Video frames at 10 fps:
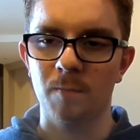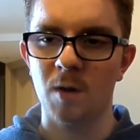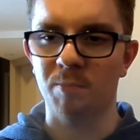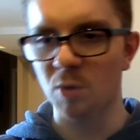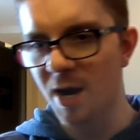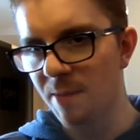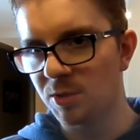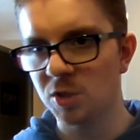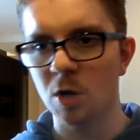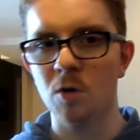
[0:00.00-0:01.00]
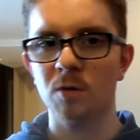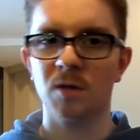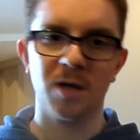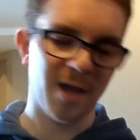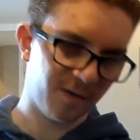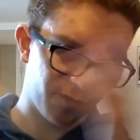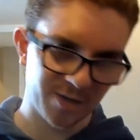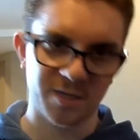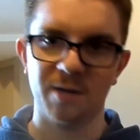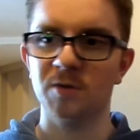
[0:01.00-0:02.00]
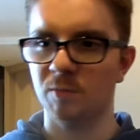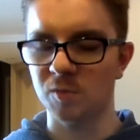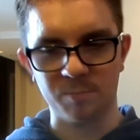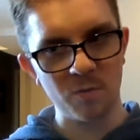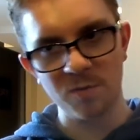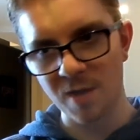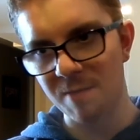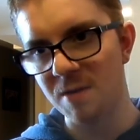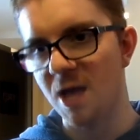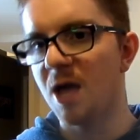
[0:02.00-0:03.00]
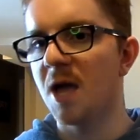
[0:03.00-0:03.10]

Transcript: a Bride episode, and a Frankenstein episode, so both of them.